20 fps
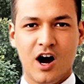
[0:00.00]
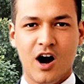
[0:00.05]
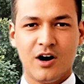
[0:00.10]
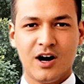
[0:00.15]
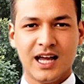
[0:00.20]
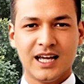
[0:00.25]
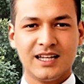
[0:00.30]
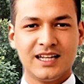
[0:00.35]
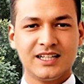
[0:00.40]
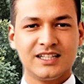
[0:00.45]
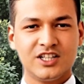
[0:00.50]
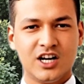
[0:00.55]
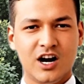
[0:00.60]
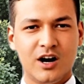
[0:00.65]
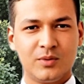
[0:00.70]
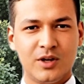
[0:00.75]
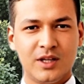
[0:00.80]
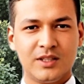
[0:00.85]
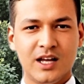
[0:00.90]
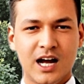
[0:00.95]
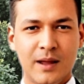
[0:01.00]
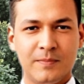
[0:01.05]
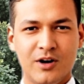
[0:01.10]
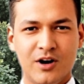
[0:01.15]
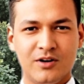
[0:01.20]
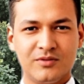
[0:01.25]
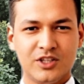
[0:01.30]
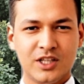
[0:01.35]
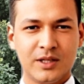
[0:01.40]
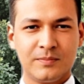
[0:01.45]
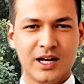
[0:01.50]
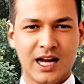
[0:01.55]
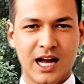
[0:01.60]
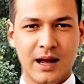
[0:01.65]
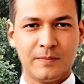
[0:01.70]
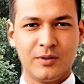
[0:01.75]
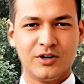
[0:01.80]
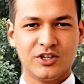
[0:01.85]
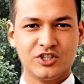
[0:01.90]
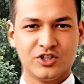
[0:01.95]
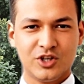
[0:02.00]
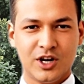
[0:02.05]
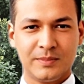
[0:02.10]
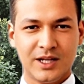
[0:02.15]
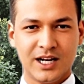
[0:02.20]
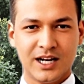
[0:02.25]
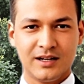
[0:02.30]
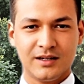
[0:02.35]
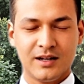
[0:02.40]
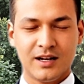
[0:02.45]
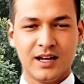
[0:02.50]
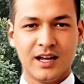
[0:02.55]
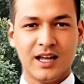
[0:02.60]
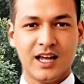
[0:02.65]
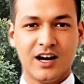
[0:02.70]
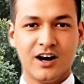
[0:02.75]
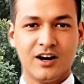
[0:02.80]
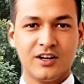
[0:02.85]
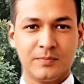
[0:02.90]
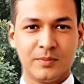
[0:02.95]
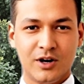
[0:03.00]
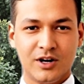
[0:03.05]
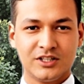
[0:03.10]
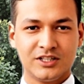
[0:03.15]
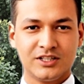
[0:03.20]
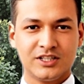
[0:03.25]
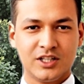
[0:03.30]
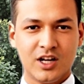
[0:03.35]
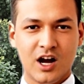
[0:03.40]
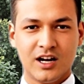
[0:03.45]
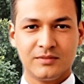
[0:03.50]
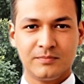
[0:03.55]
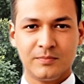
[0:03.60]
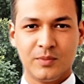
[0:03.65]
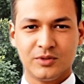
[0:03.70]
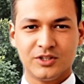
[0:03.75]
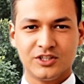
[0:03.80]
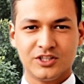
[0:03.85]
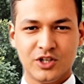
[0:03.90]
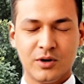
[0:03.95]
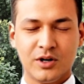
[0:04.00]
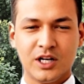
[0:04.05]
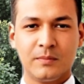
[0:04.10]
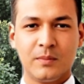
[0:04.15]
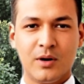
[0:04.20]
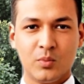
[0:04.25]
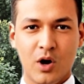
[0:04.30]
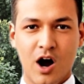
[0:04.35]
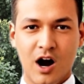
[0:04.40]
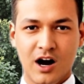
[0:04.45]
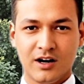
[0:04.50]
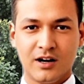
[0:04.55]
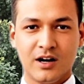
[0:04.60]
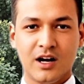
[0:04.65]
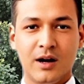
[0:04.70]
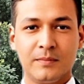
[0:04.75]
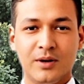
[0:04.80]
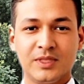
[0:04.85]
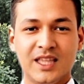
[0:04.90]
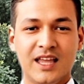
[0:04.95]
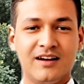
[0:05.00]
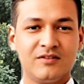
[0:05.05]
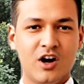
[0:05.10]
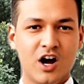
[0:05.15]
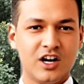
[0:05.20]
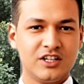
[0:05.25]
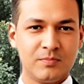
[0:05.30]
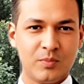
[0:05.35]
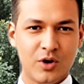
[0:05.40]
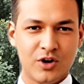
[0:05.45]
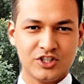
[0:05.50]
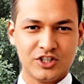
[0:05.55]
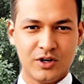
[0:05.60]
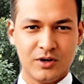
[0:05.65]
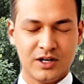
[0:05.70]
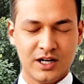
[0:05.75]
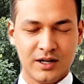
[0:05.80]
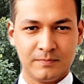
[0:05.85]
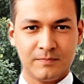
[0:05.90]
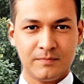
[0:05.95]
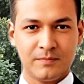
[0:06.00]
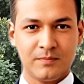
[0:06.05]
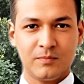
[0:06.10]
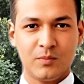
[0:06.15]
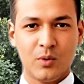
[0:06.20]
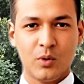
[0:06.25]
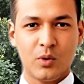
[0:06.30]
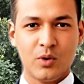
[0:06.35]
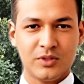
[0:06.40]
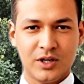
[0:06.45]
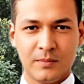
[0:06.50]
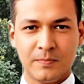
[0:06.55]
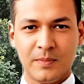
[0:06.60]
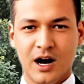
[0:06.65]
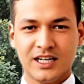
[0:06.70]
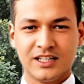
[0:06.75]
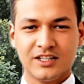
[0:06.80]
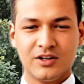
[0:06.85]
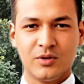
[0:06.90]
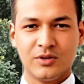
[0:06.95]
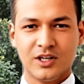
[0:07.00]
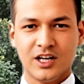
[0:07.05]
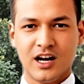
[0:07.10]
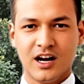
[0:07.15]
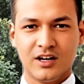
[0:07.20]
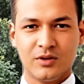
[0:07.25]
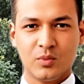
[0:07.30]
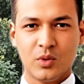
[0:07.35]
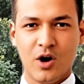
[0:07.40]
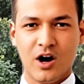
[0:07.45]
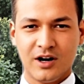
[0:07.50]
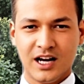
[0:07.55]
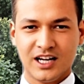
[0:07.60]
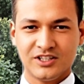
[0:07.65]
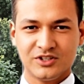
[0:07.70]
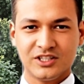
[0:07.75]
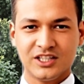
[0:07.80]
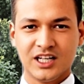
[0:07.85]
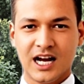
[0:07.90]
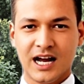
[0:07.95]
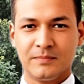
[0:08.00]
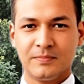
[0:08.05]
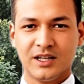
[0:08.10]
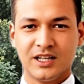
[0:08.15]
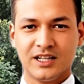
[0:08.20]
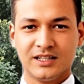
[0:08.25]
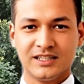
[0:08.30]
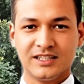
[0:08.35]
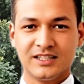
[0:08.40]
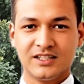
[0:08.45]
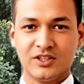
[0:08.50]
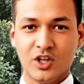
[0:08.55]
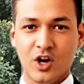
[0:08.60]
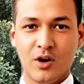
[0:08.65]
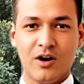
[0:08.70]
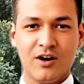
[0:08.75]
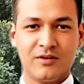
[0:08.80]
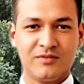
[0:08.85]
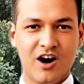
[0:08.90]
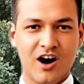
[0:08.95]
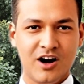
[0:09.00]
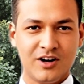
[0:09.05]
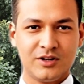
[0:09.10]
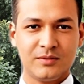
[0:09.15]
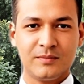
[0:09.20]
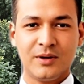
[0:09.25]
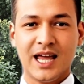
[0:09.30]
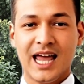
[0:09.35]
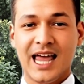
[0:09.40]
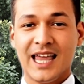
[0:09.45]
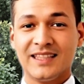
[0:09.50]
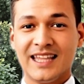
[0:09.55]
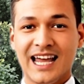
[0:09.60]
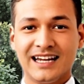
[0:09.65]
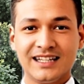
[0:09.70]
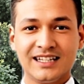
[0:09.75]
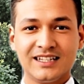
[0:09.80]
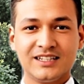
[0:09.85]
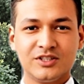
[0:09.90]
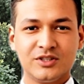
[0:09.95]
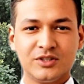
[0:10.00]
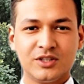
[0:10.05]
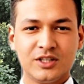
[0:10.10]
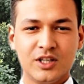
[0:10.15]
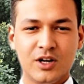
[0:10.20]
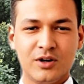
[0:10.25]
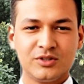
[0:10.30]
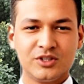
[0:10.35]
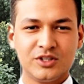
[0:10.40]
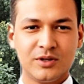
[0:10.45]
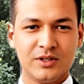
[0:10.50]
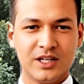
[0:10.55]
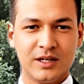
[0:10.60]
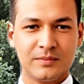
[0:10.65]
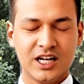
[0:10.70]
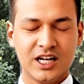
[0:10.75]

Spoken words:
Okay, let's start with hypovolemic hyponatremia. Here the person's lost both sodium and water, but they've lost more sodium. Or their body's holding on to water extra tight because it's low on volume, and that leads to the low sodium